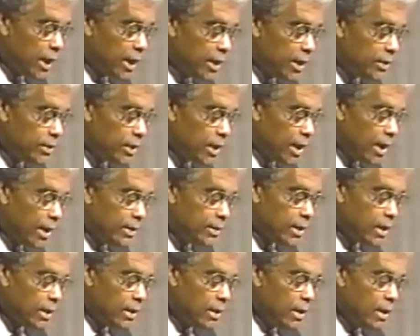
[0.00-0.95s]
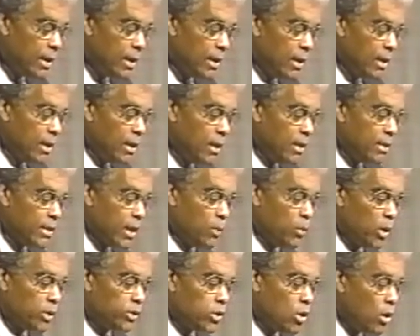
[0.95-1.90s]
late at night
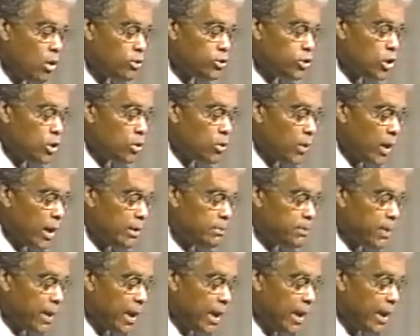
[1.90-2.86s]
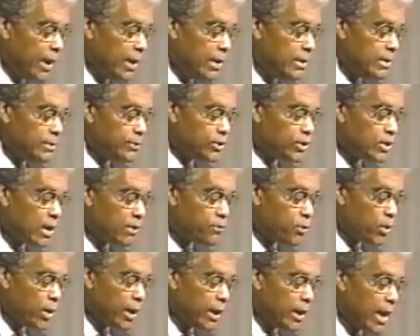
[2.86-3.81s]
that would cause you great pain,
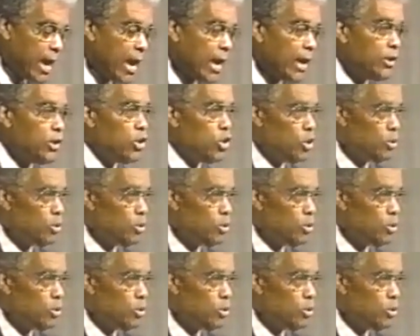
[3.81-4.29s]
suffering, and